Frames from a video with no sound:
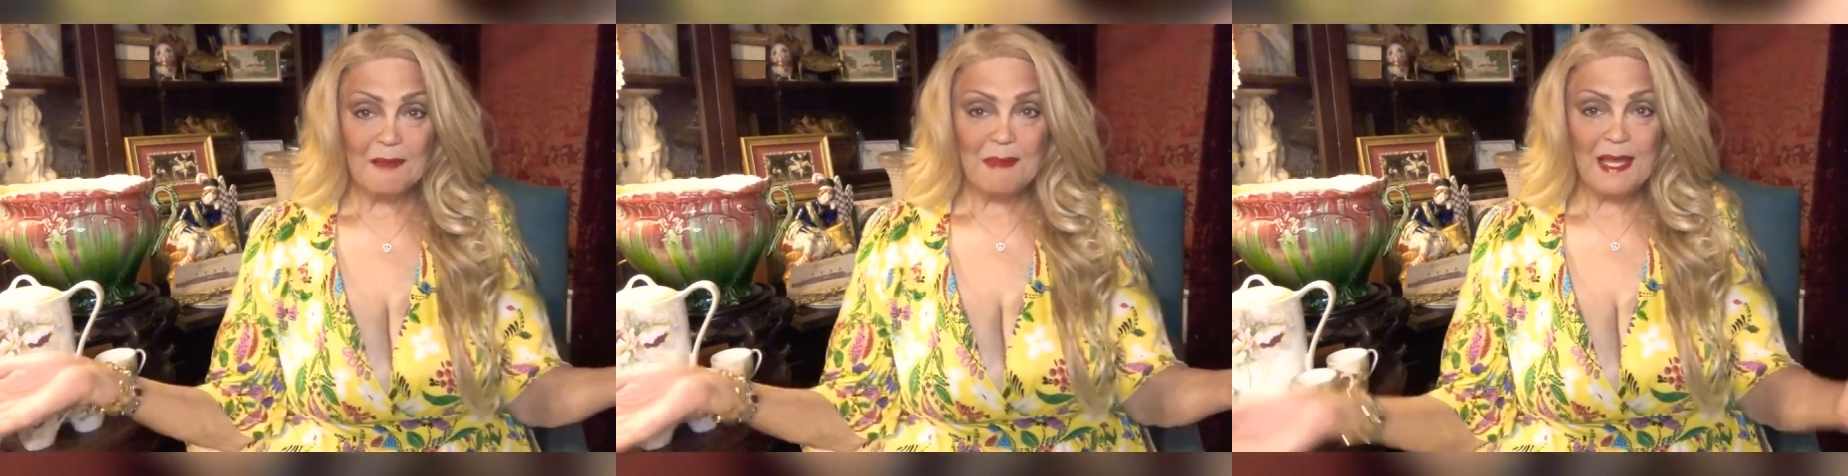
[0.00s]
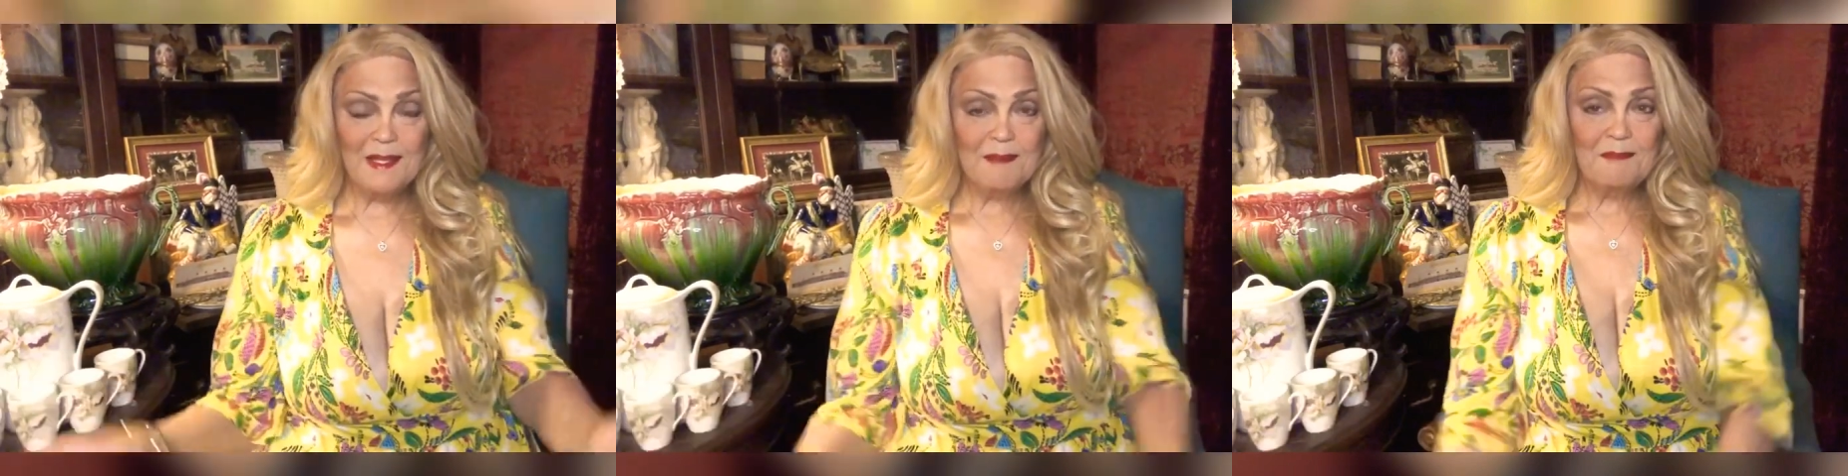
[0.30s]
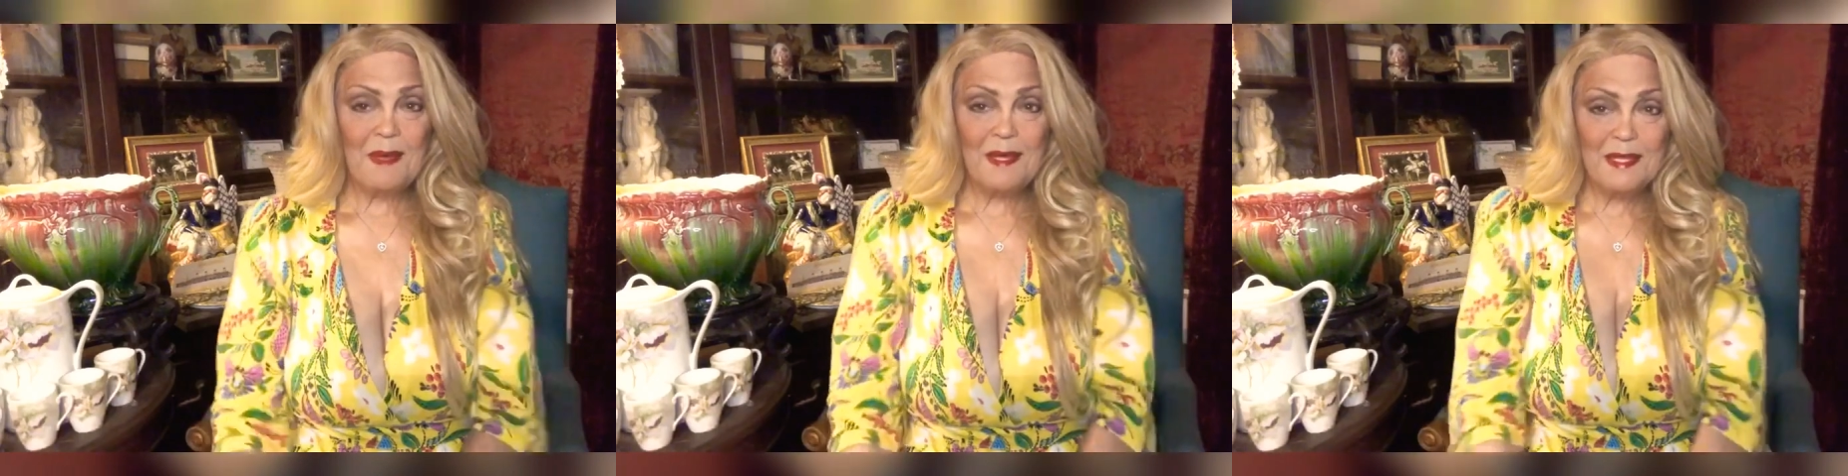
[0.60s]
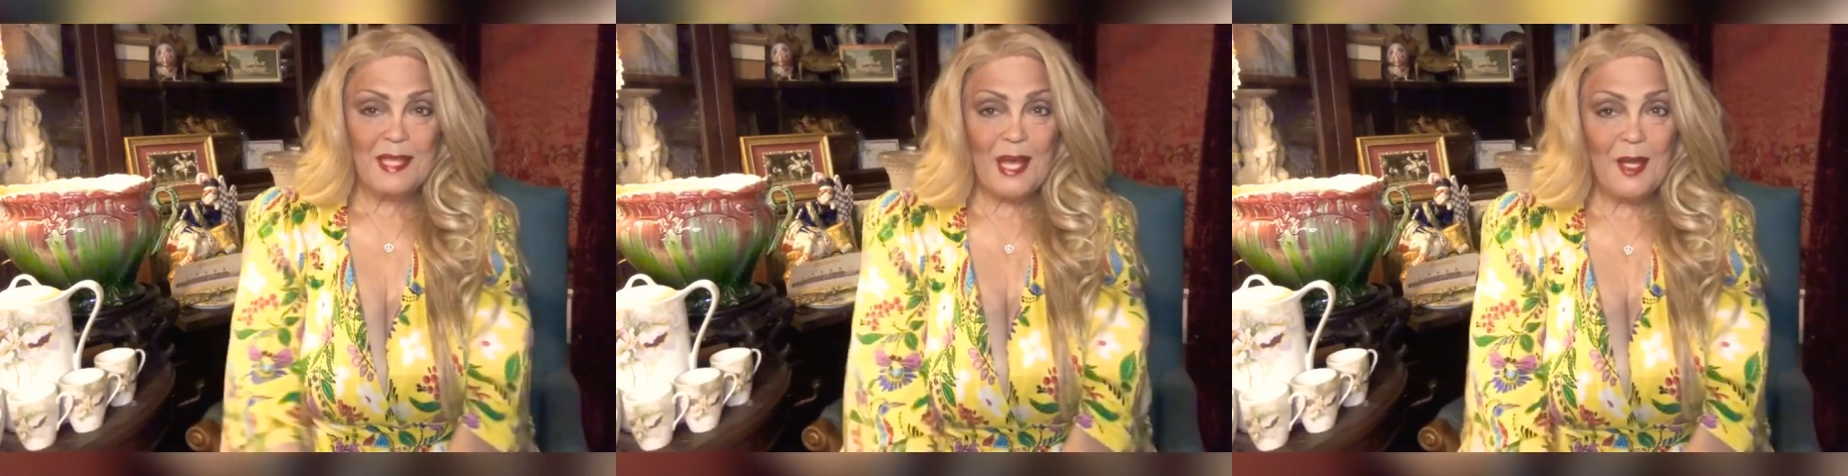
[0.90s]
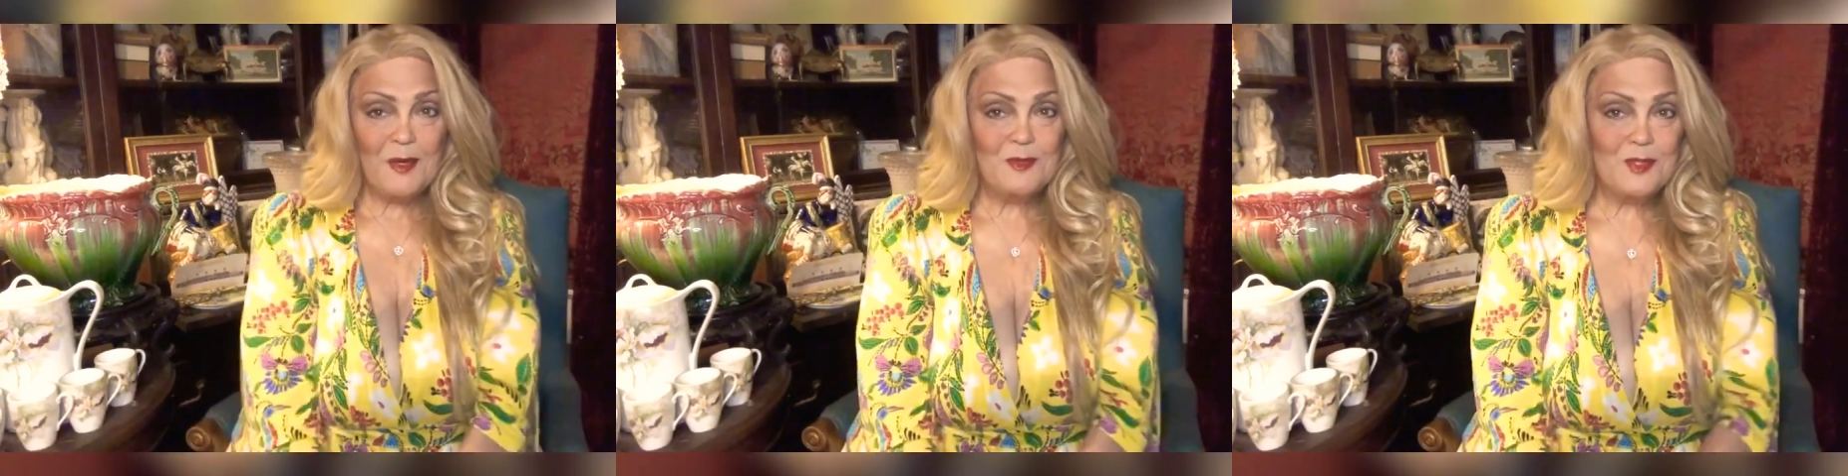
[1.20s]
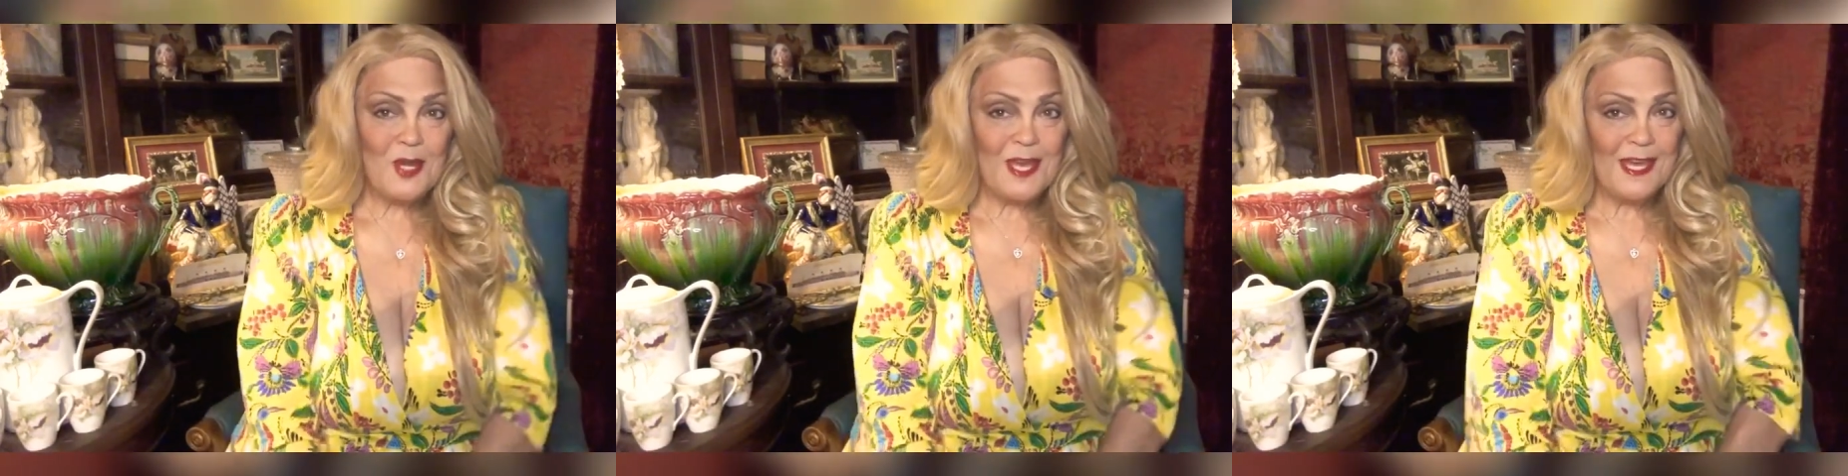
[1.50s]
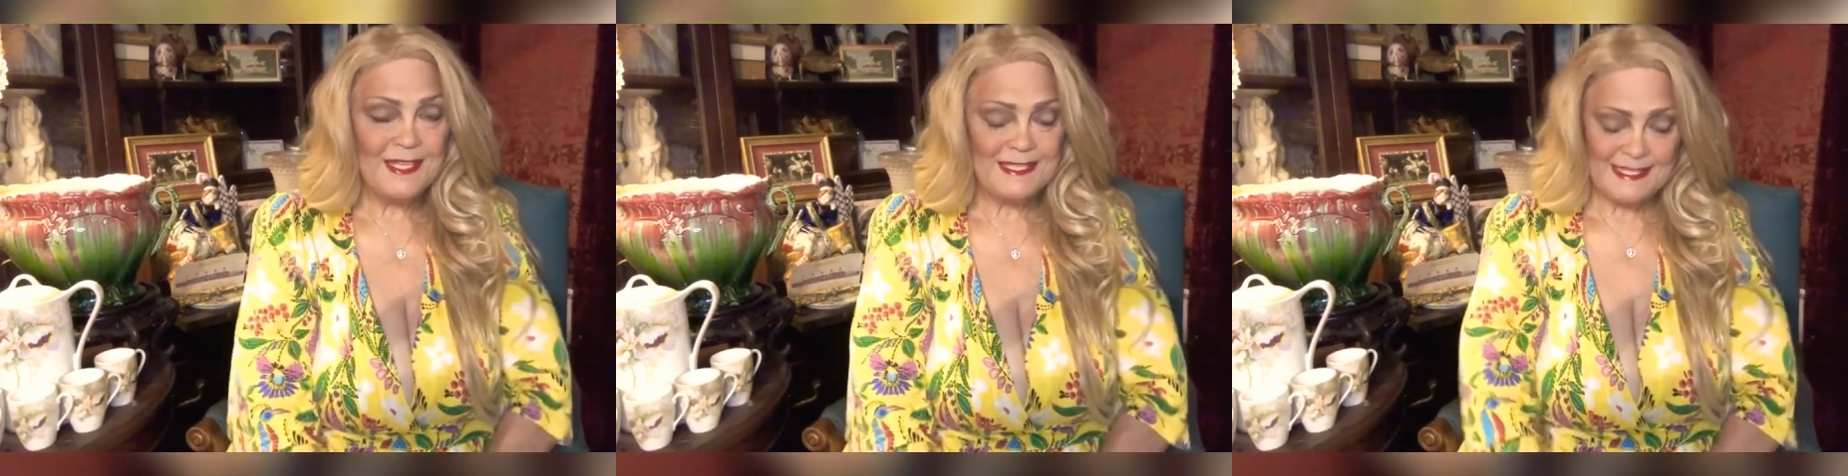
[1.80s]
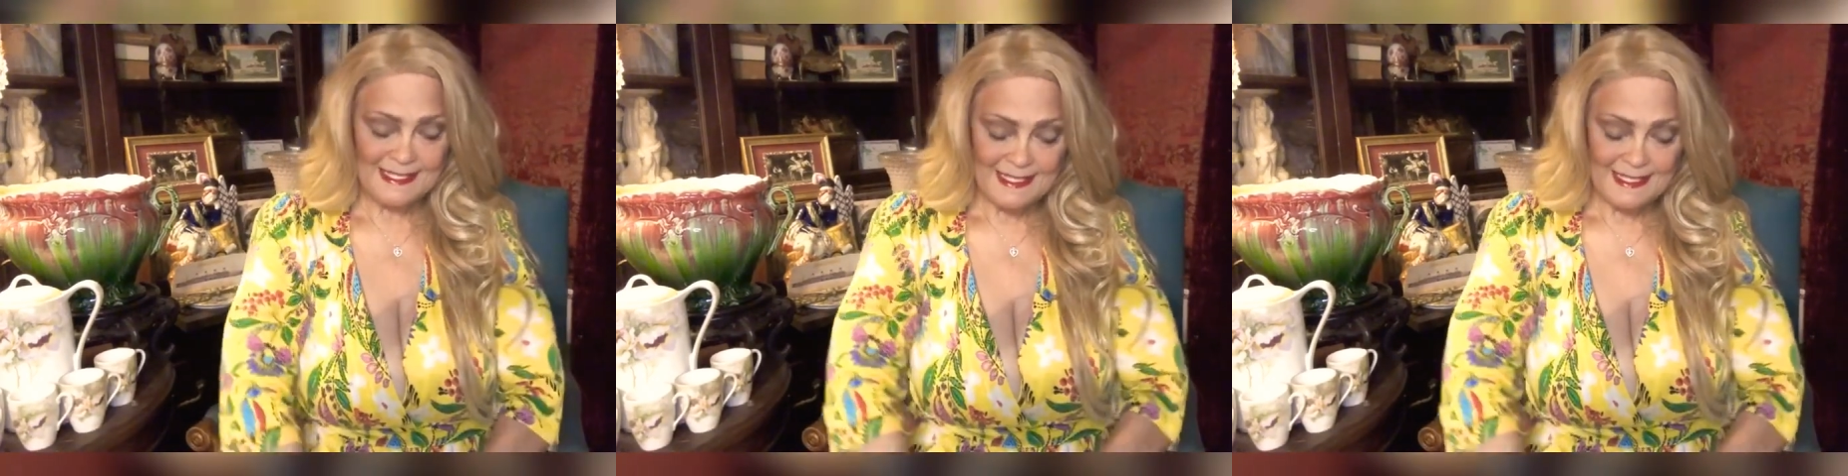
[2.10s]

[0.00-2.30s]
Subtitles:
my yellow dress?